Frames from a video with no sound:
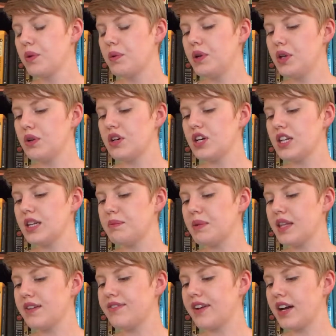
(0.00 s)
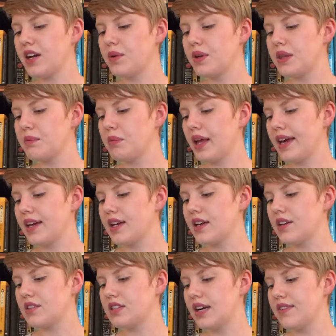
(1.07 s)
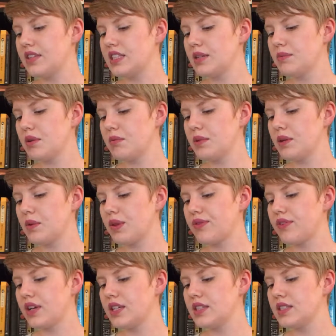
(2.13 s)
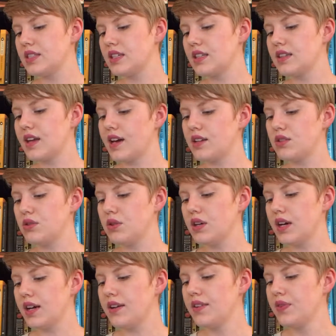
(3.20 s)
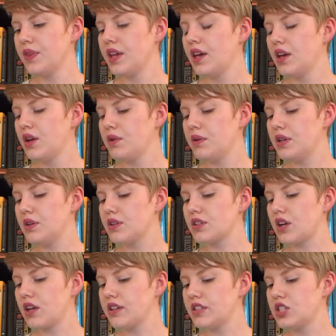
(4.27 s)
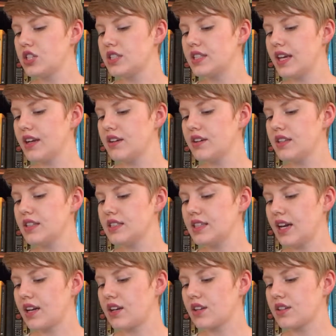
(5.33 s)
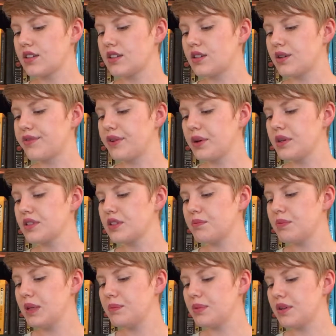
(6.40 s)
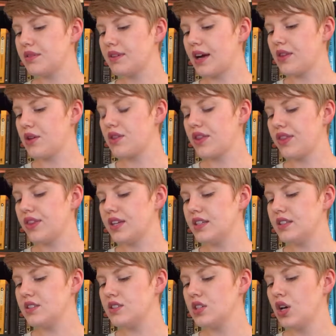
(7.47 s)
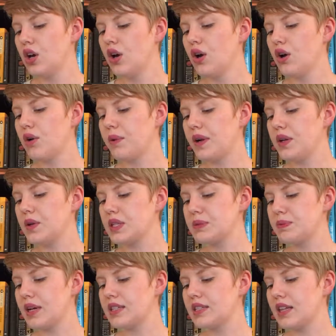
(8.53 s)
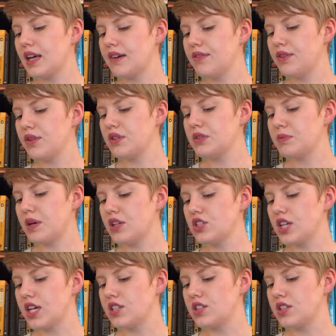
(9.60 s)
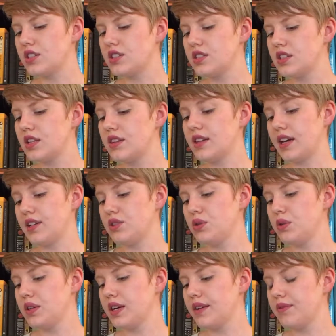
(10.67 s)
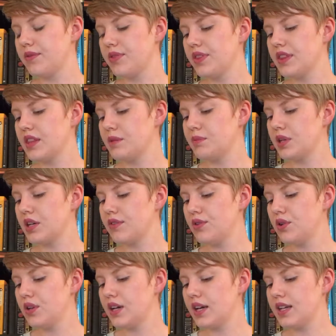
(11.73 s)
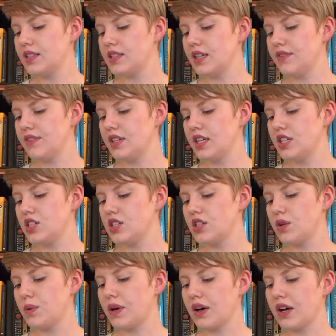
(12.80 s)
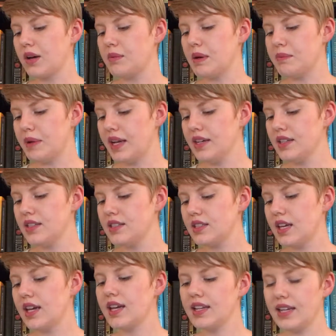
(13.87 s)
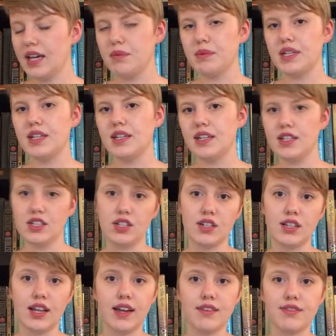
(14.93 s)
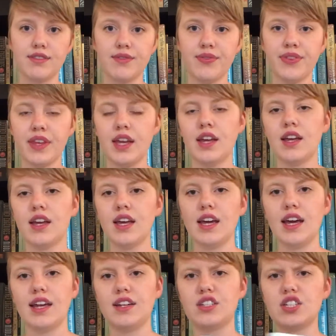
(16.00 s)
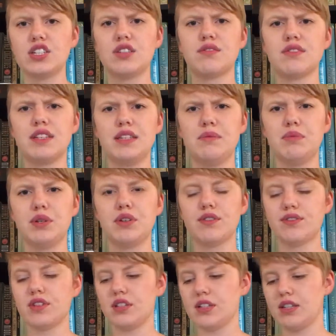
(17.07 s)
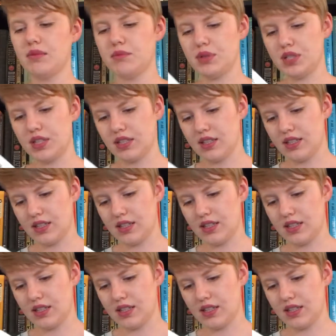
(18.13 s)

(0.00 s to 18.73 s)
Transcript: When you curl up by the fire with a blanket or have a simple meal with friends, that is hygge. When you acknowledge the sacred and the secular, or focus on people rather than things, or when you express love through small gestures, that is hygge. The Book of Hygge is an invitation to welcome abundance and contentment into your life. And it's just a really beautiful looking book.